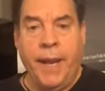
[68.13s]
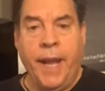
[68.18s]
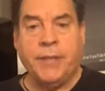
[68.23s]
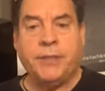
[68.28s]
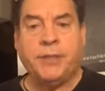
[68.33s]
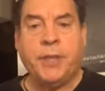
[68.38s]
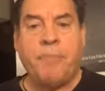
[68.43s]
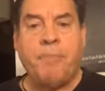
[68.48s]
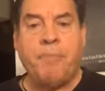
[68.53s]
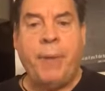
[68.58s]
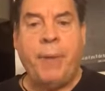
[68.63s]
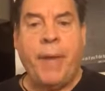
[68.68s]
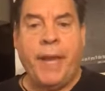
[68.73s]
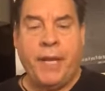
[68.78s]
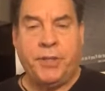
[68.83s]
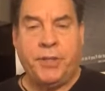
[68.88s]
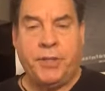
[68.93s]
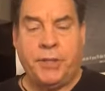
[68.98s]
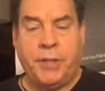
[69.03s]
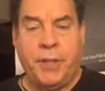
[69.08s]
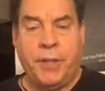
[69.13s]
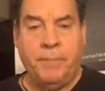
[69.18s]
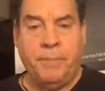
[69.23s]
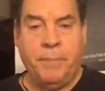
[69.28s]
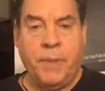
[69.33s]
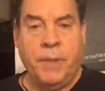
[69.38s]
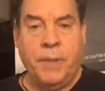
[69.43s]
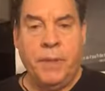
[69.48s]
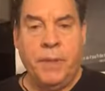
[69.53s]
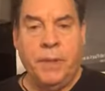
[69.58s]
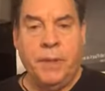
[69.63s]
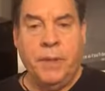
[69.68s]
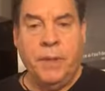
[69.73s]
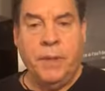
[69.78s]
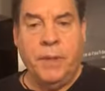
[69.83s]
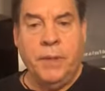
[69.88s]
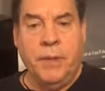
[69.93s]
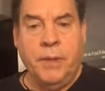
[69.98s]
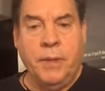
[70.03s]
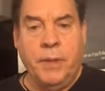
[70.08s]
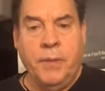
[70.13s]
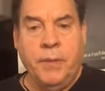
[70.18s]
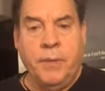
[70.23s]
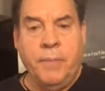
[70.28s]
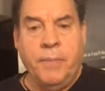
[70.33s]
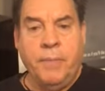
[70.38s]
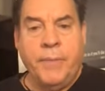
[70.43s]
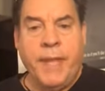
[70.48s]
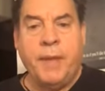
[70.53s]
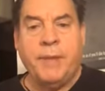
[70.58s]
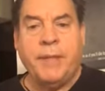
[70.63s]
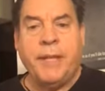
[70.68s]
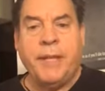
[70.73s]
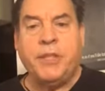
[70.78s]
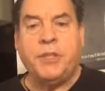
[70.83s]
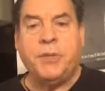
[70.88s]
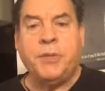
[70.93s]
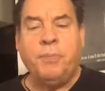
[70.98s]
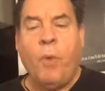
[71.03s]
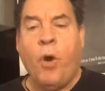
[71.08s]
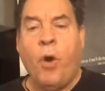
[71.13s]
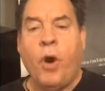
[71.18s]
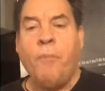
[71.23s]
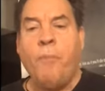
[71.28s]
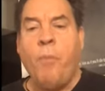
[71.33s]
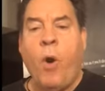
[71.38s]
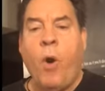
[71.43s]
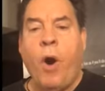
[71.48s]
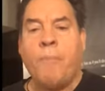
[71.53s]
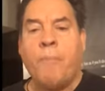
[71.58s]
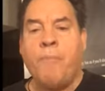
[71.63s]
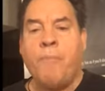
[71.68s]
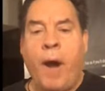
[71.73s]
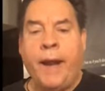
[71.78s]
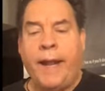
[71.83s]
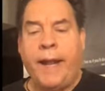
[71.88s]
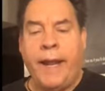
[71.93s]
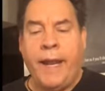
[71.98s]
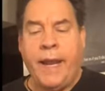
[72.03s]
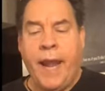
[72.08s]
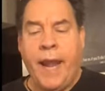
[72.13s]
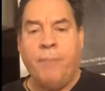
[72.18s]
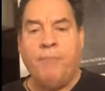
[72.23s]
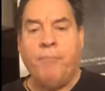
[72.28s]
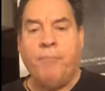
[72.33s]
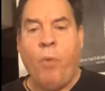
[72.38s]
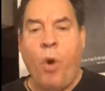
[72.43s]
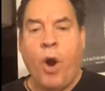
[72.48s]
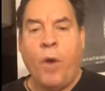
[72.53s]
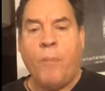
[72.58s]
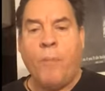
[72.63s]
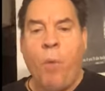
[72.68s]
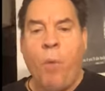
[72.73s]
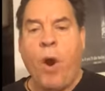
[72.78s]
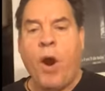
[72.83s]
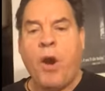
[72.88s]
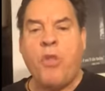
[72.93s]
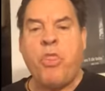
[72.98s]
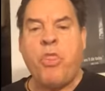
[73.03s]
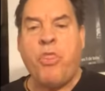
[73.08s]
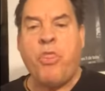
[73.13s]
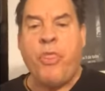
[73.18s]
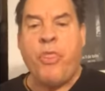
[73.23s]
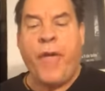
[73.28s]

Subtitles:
It's a beast that needs more and more money and more